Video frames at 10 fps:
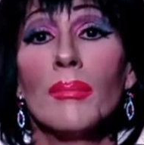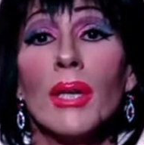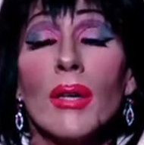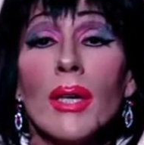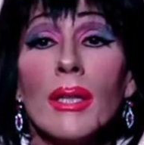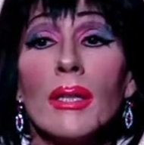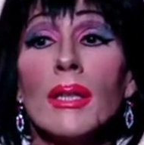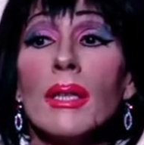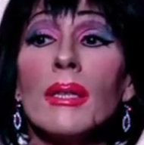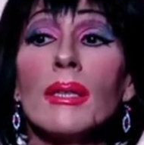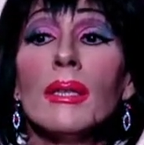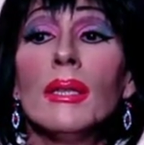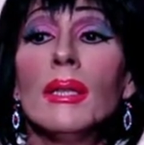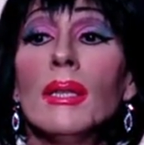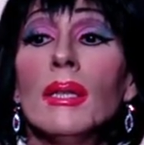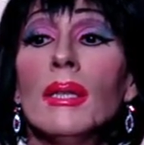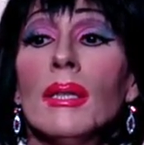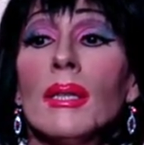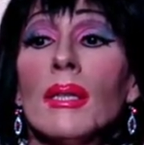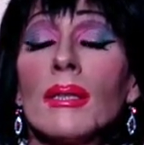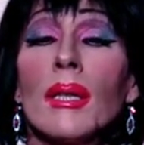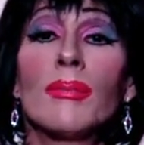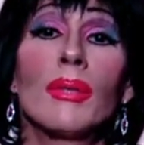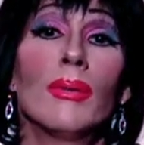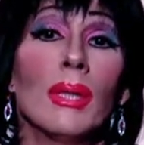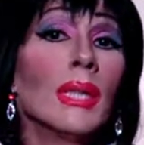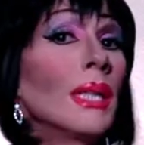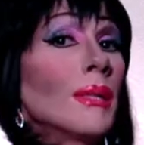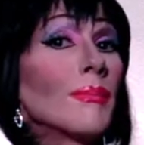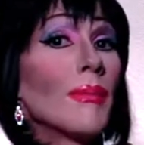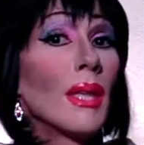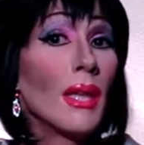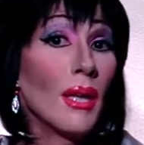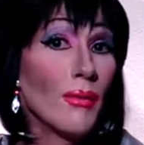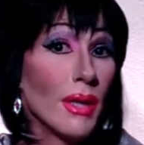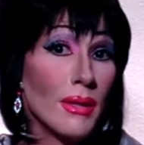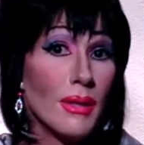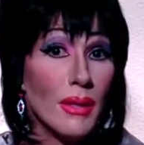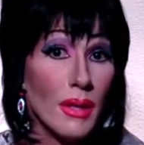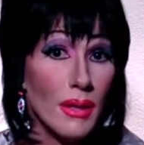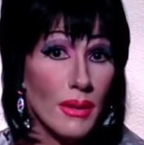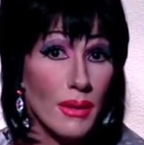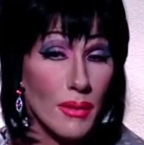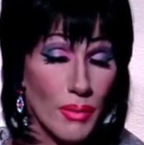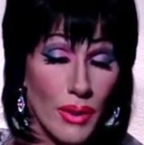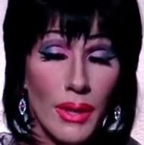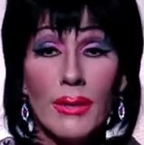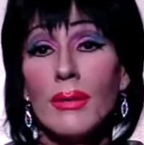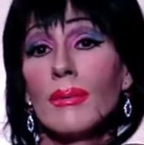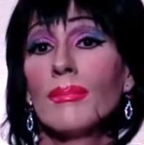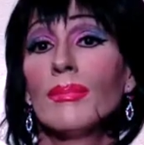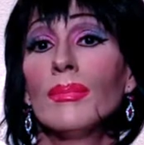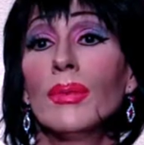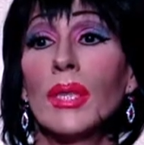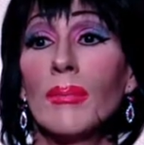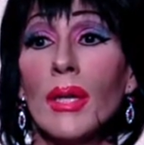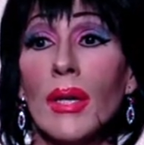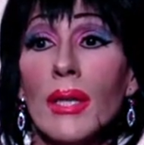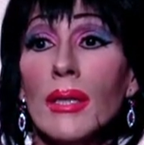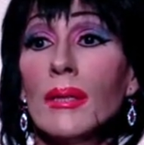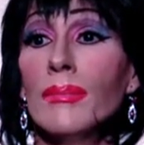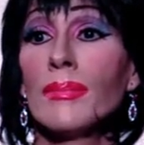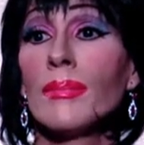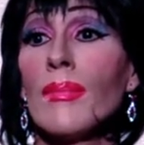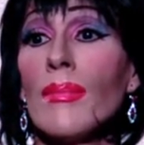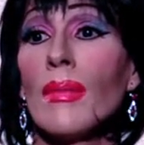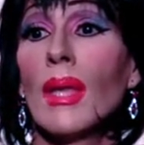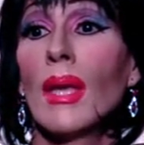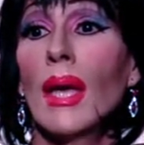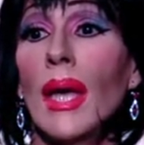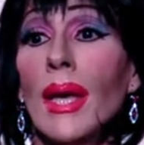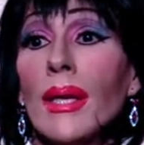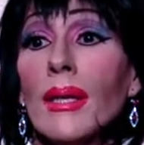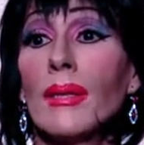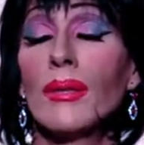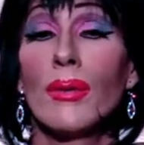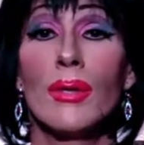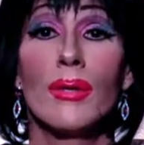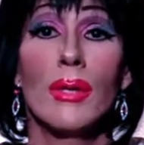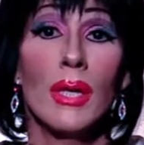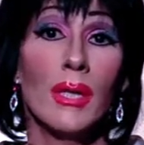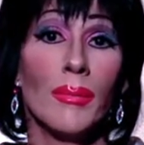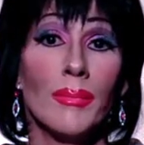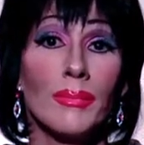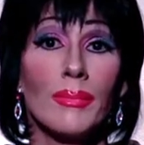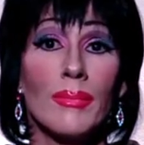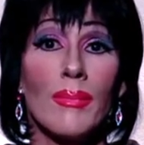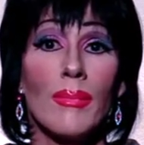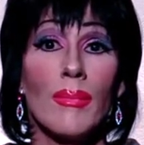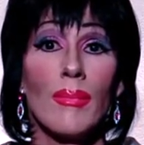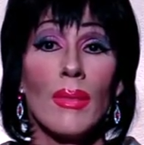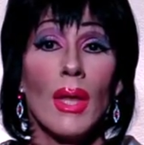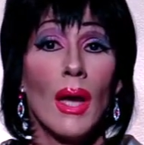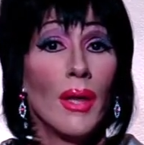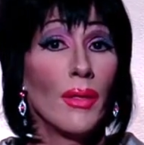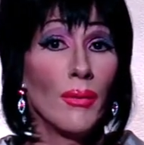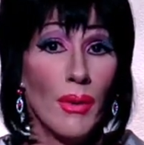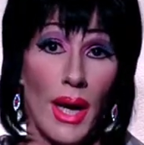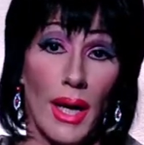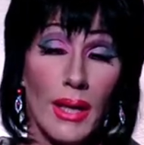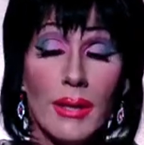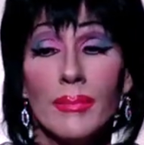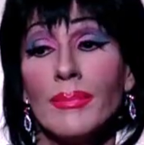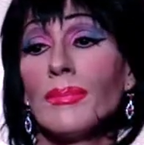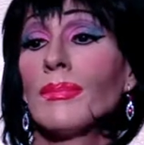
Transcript: William Harrington, and subsequently they arrested the priest, William Harrington, and tortured him on the rack.